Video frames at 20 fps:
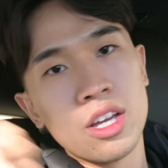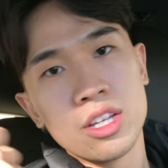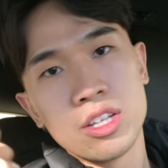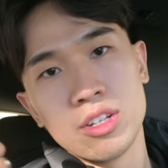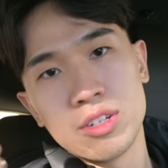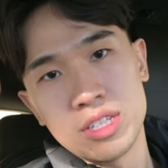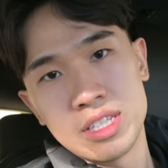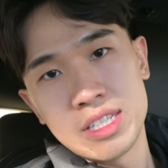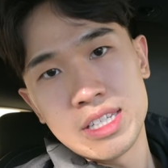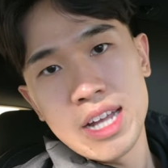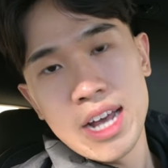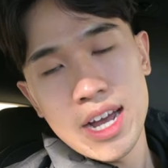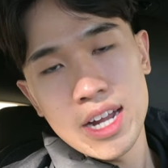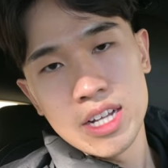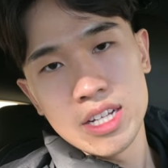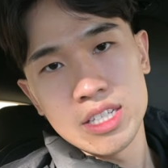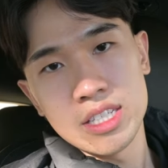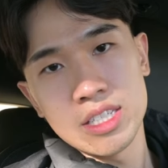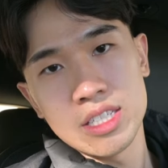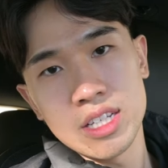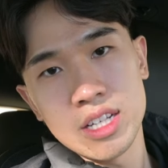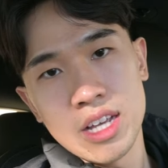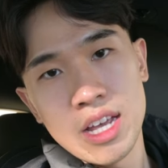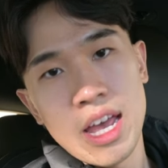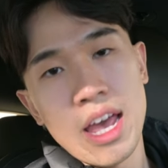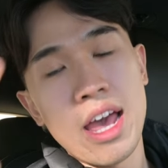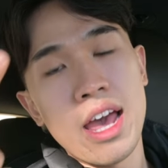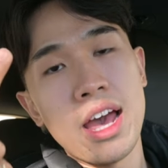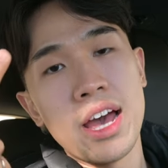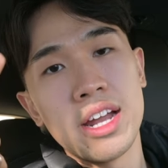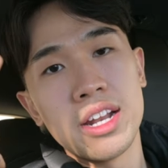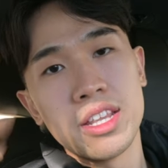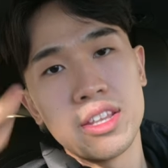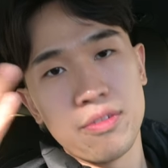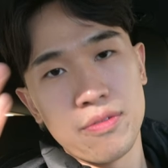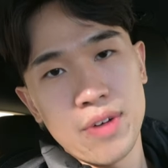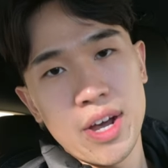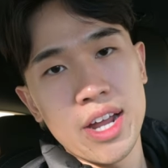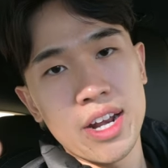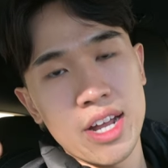your status, and the
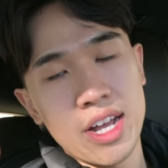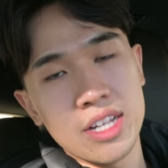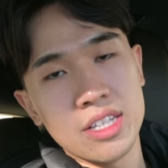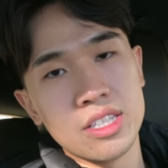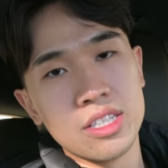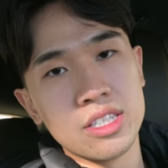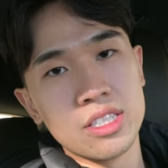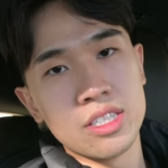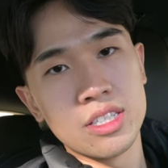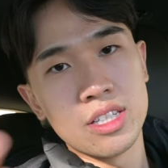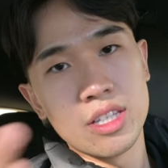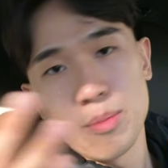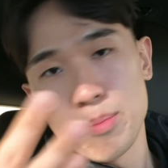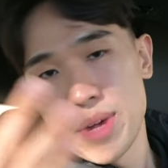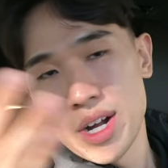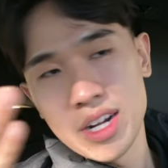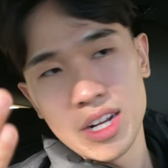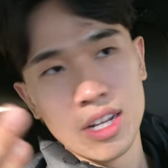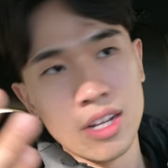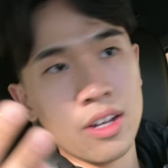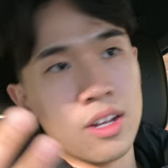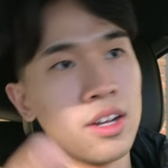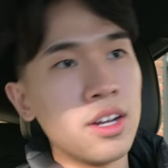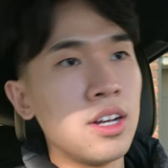finances, the money.